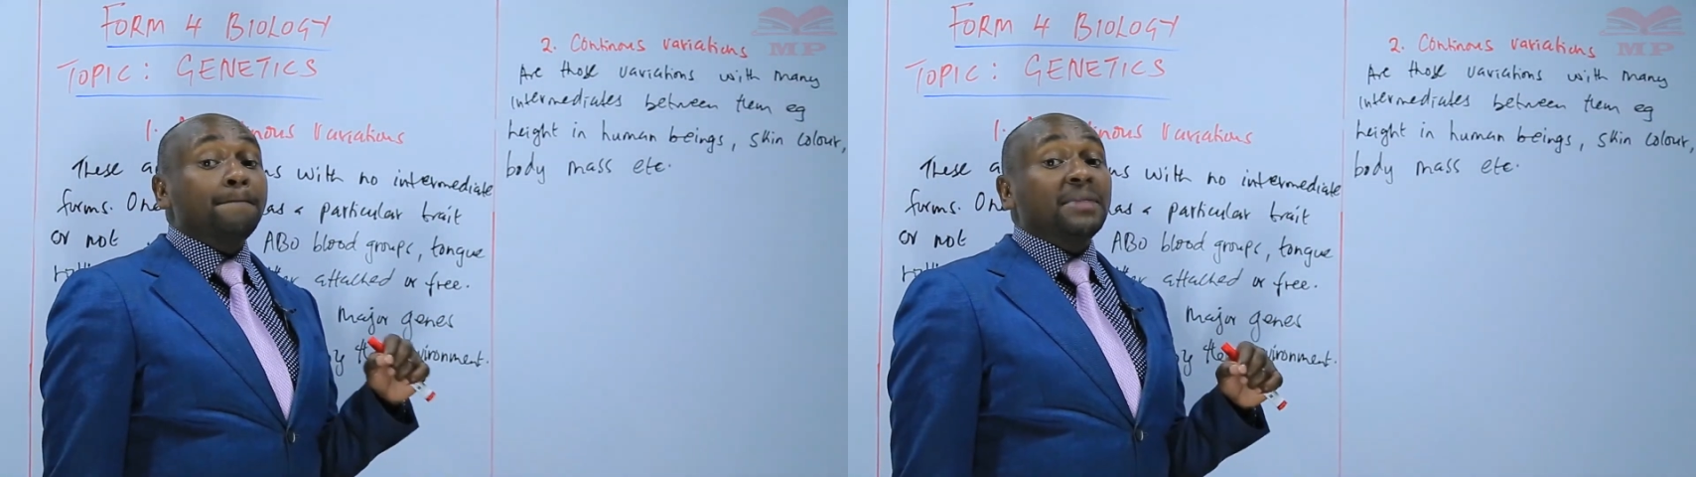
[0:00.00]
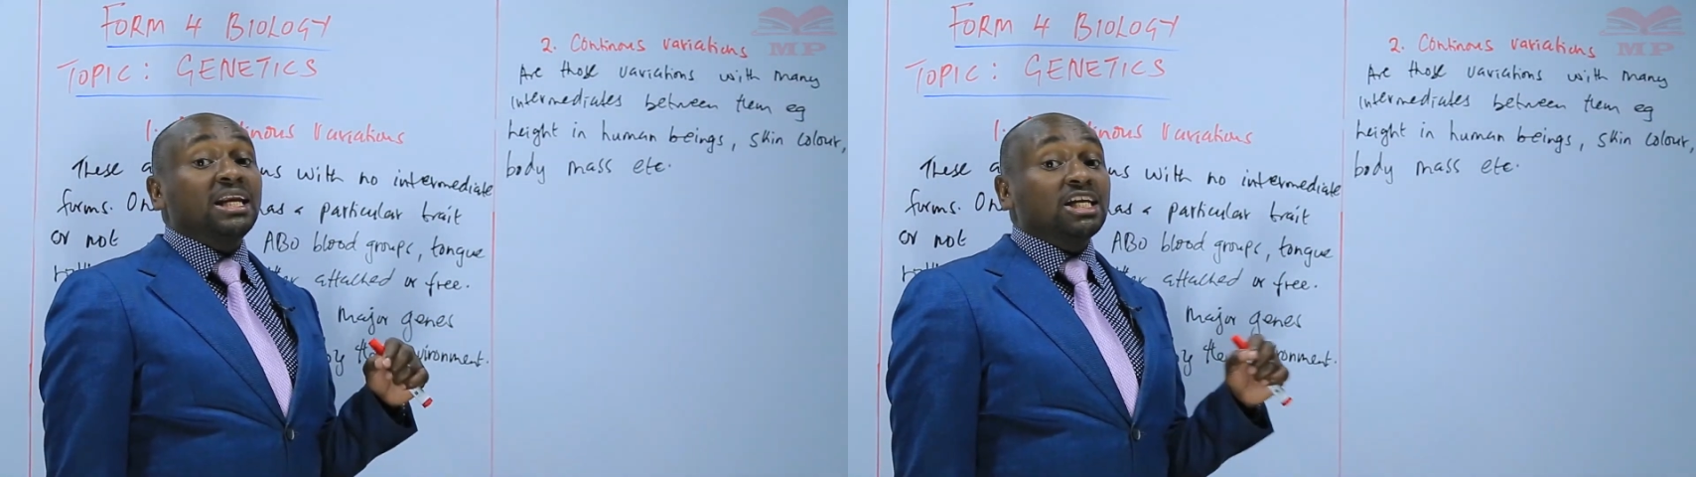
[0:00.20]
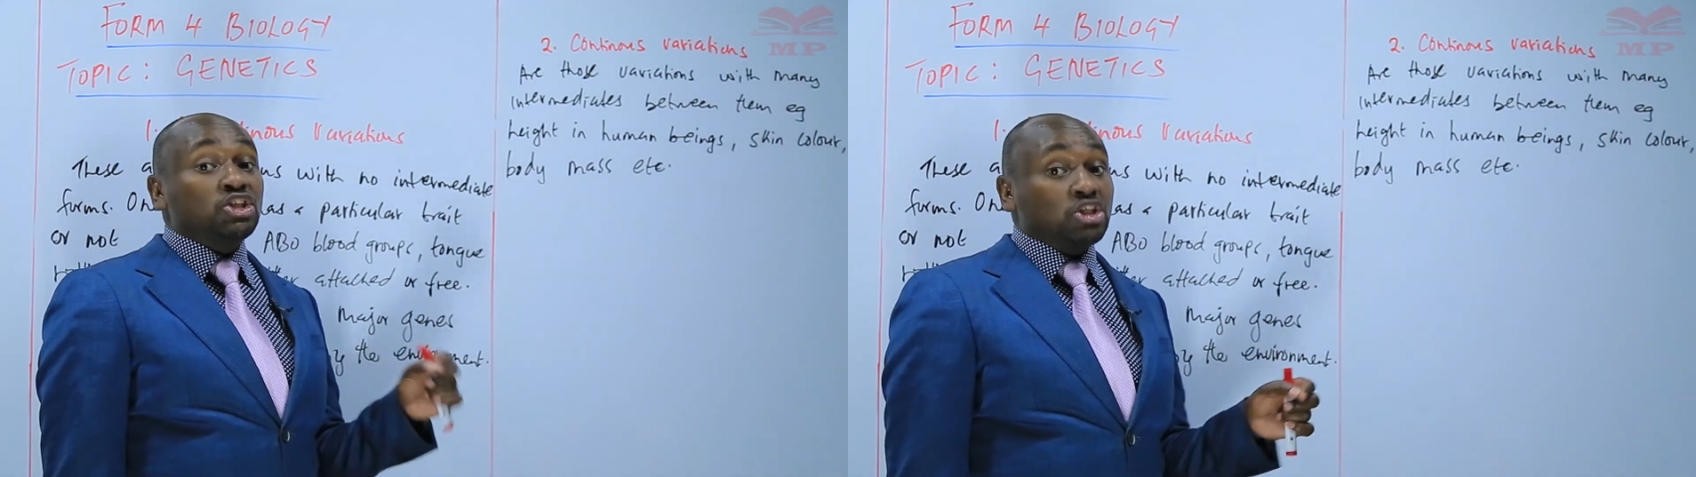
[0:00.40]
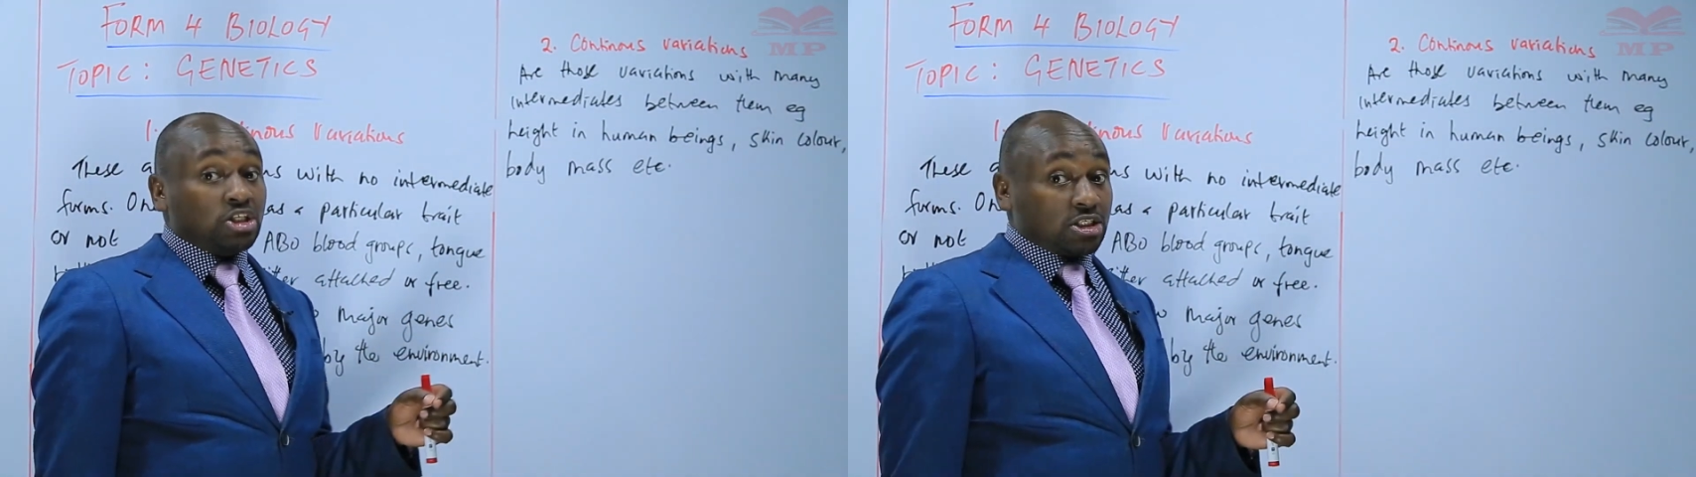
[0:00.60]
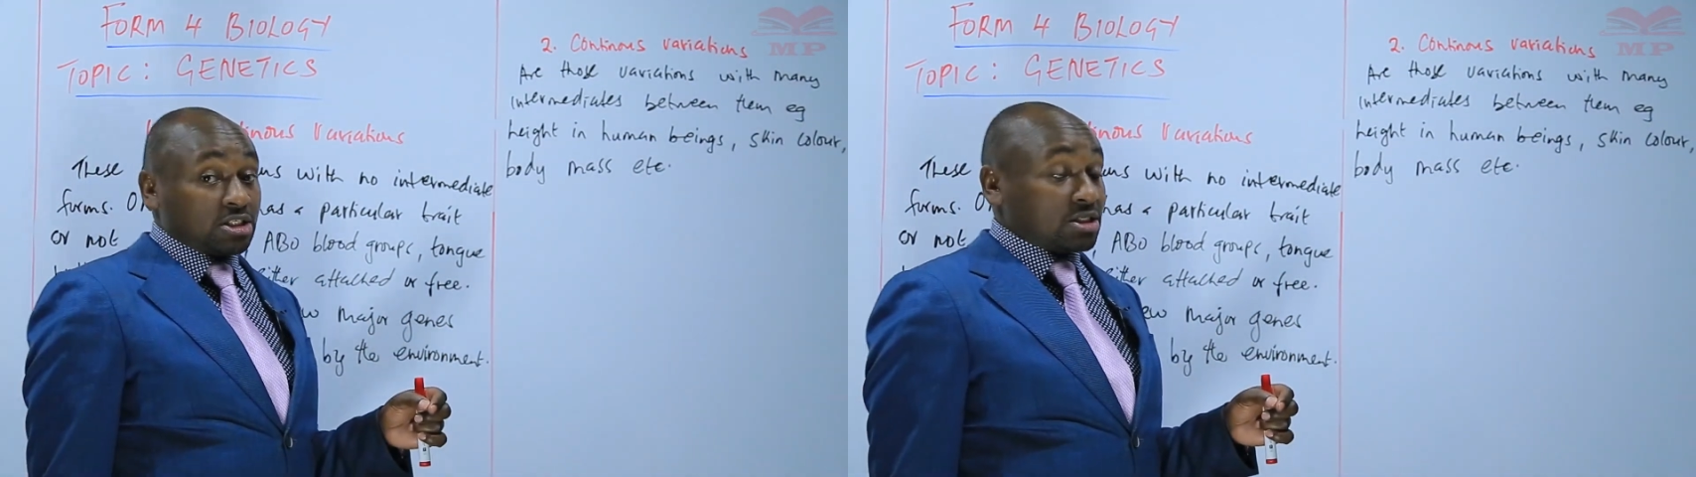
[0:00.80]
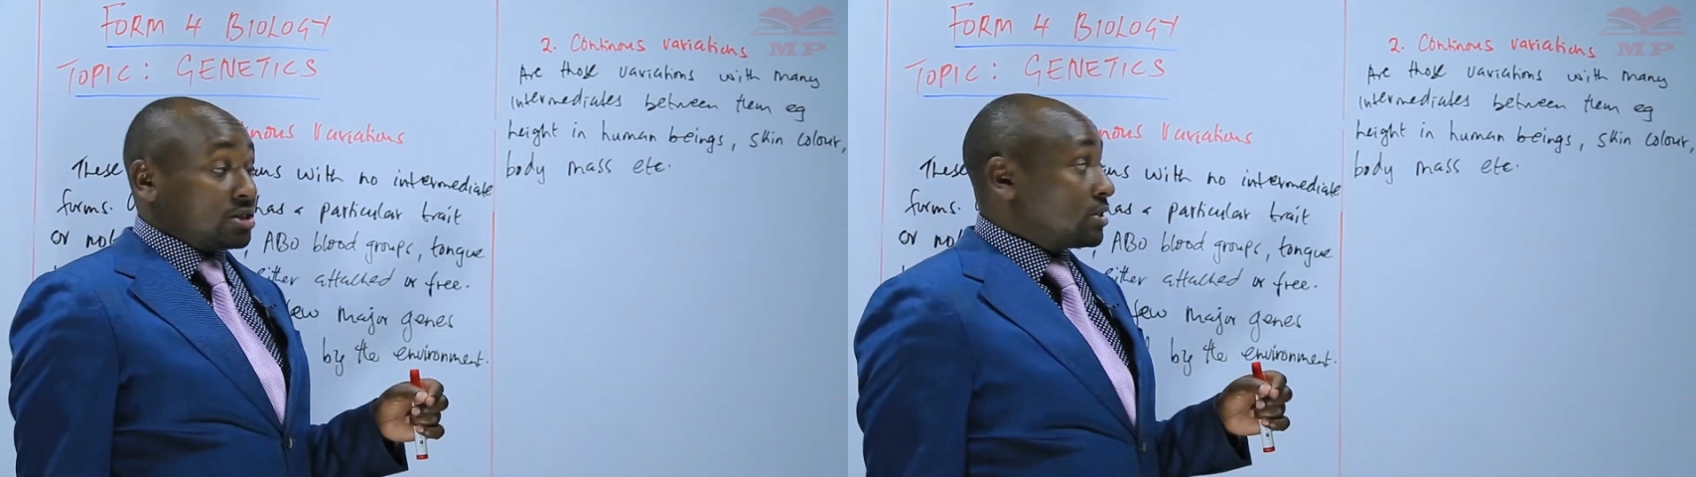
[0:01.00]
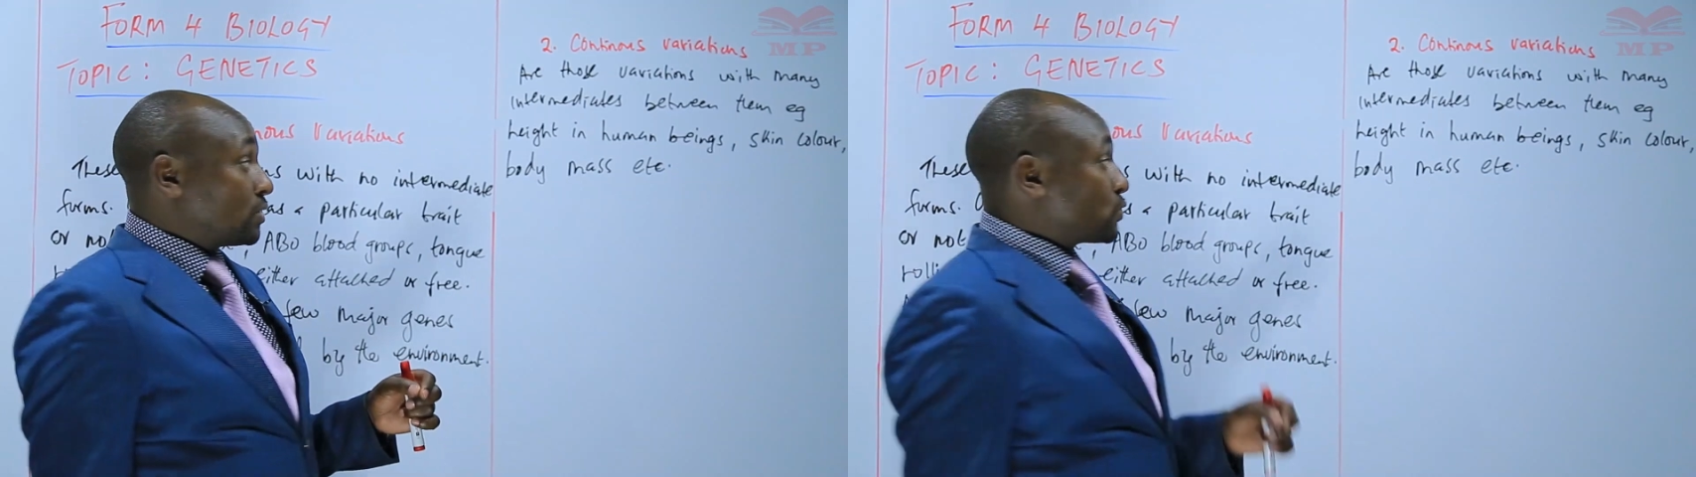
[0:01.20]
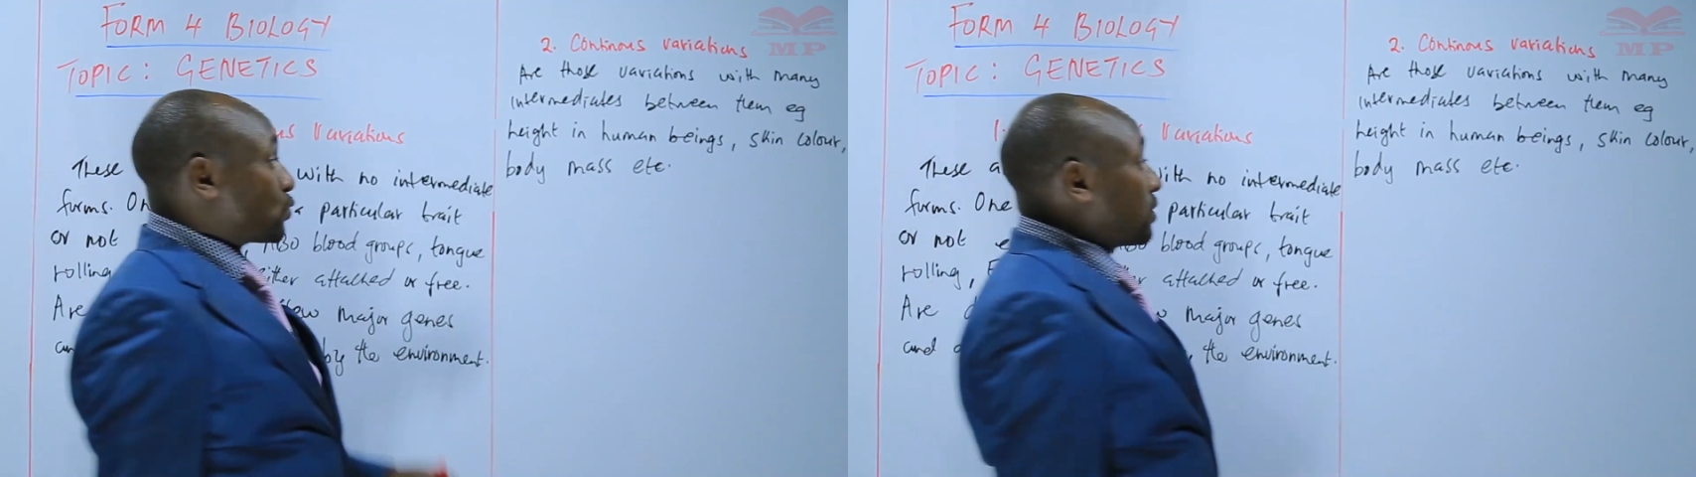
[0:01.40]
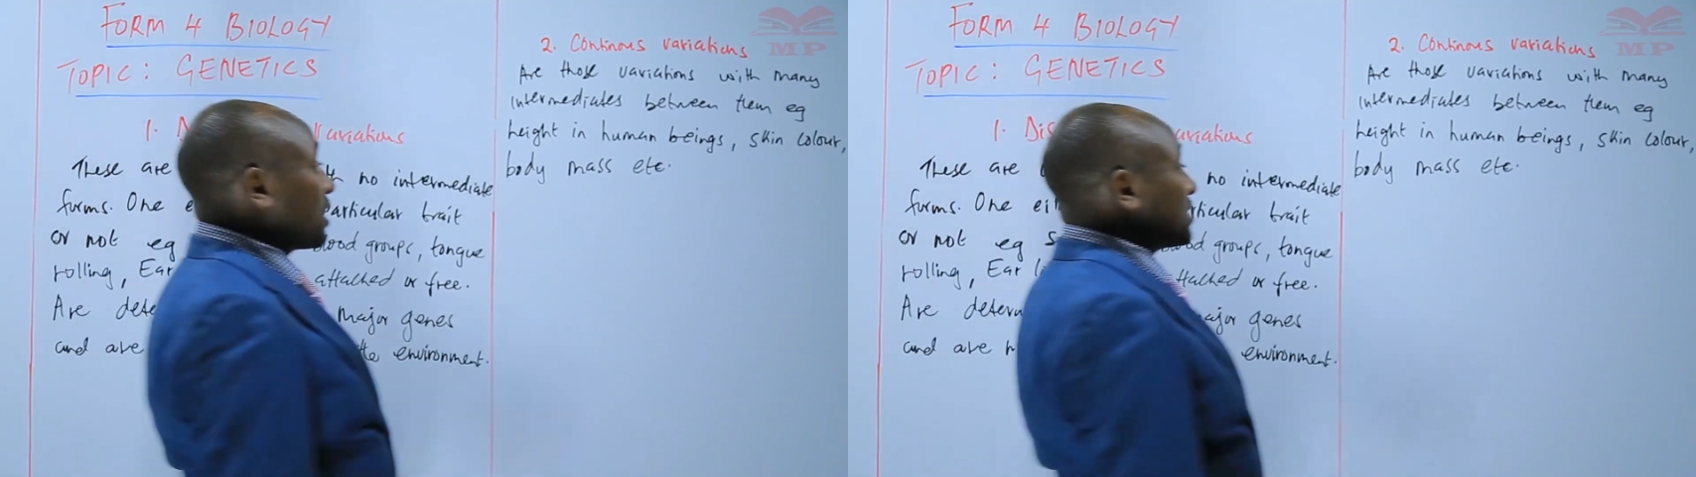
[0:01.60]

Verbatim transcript: many genes. So we